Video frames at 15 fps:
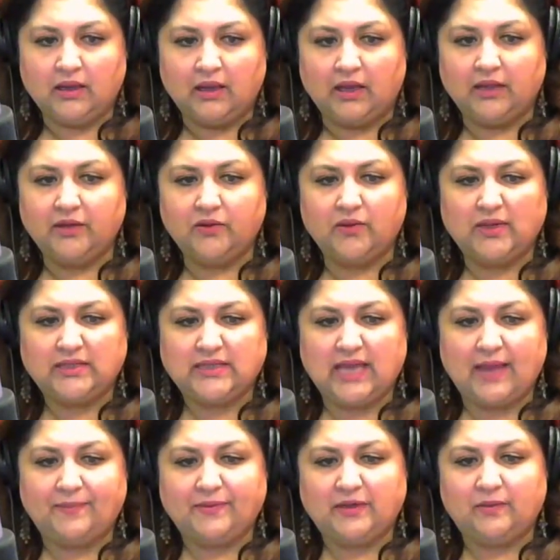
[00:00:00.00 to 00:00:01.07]
A U.S.
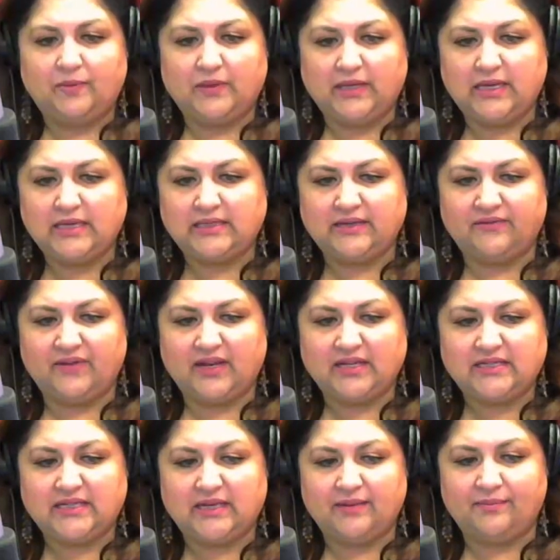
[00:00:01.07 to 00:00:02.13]
Capitol Police have
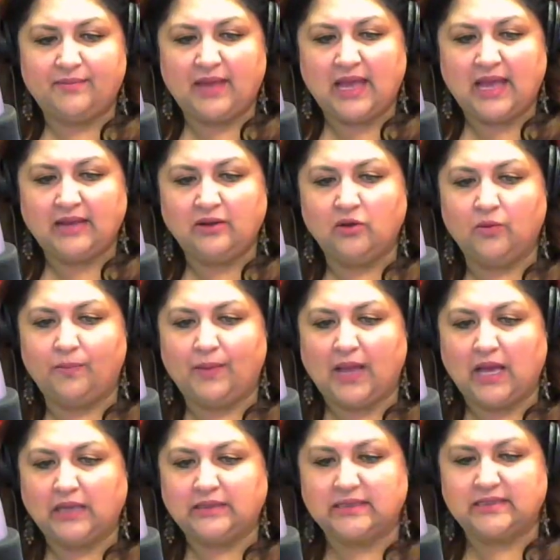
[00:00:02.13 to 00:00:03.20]
arrested a man who
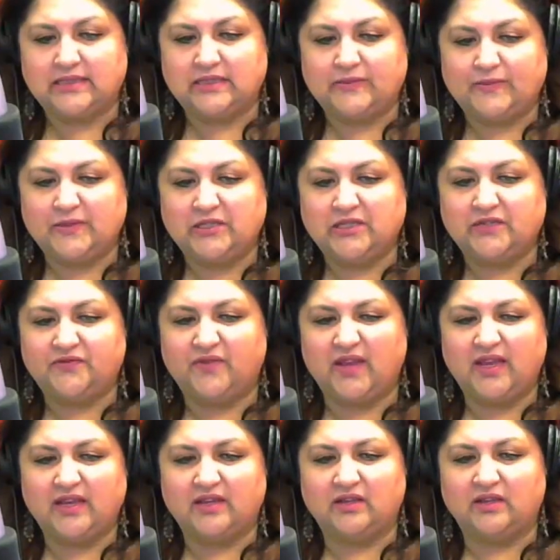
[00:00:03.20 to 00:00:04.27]
parked a suspicious
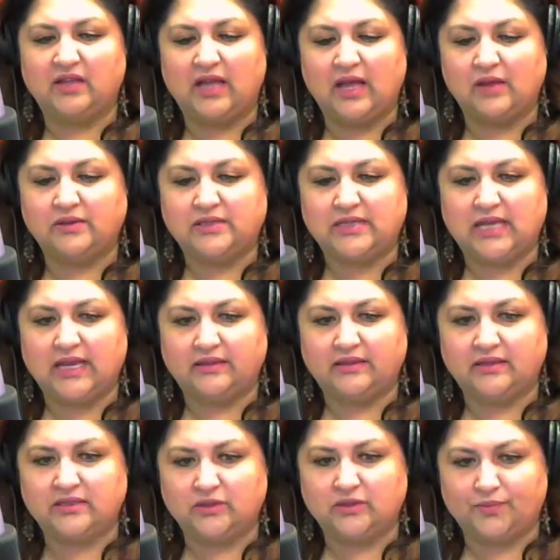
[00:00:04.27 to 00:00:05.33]
vehicle outside
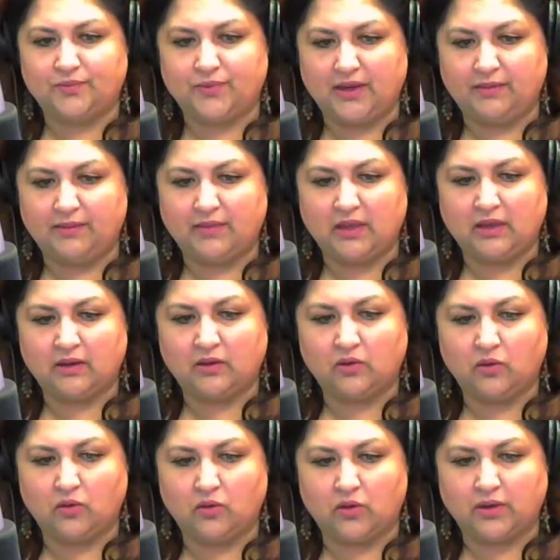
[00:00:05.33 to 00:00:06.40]
the Supreme uh,
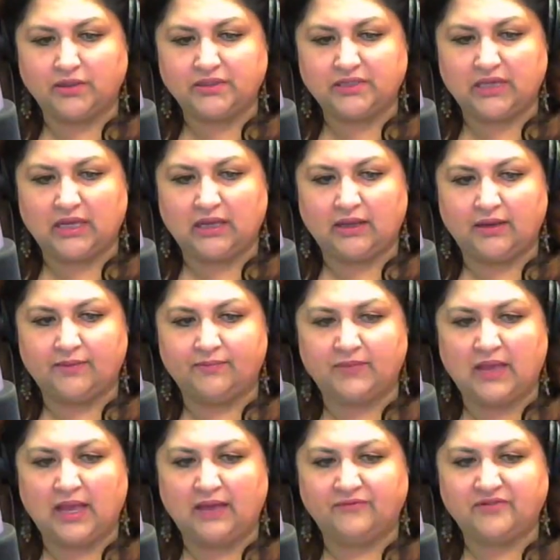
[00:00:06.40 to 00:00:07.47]
Court. Um,
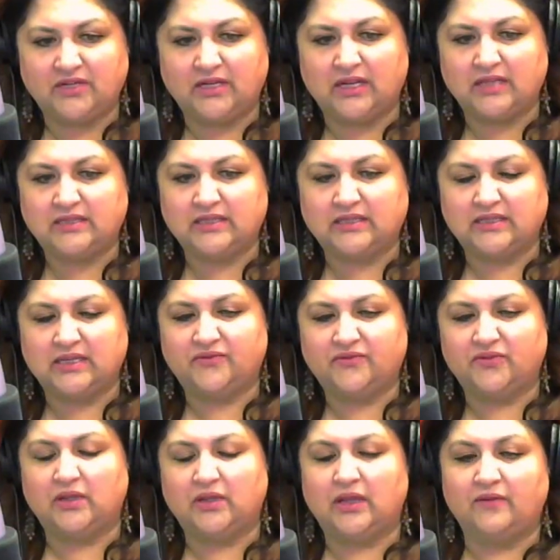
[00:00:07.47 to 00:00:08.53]
after an
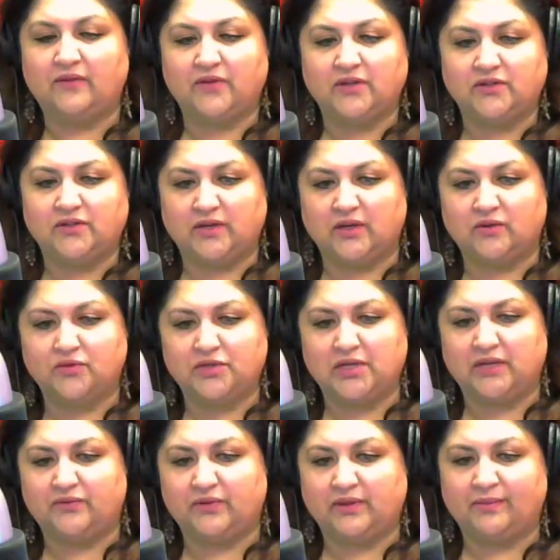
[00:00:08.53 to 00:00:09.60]
unsuccessful effort to
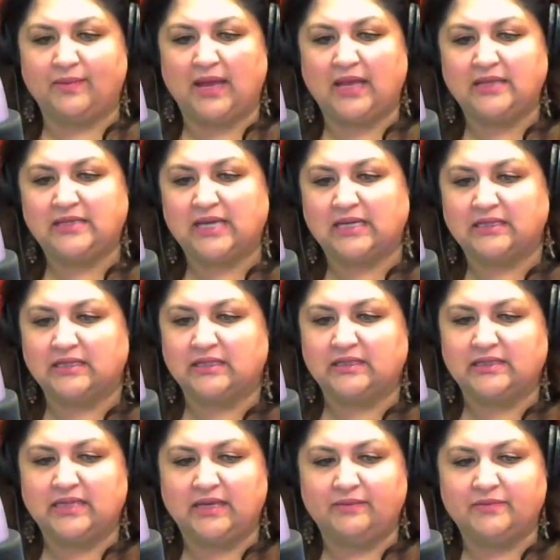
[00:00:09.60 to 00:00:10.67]
negotiate with the man,
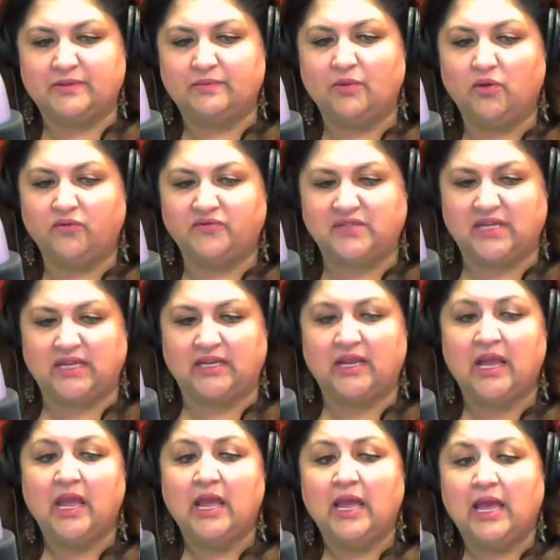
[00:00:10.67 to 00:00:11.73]
tactical teams moved in
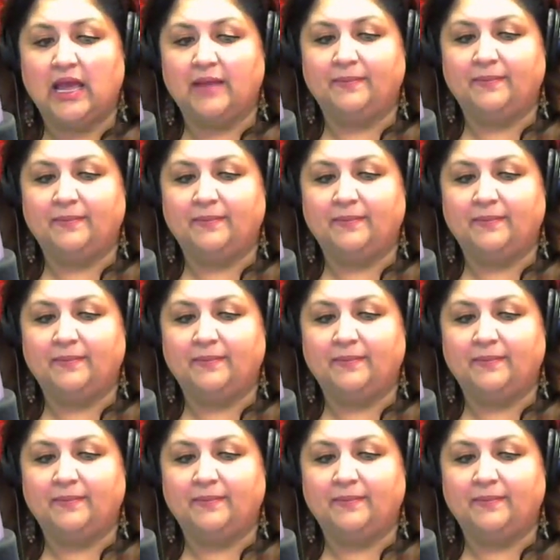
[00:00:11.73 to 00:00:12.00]
and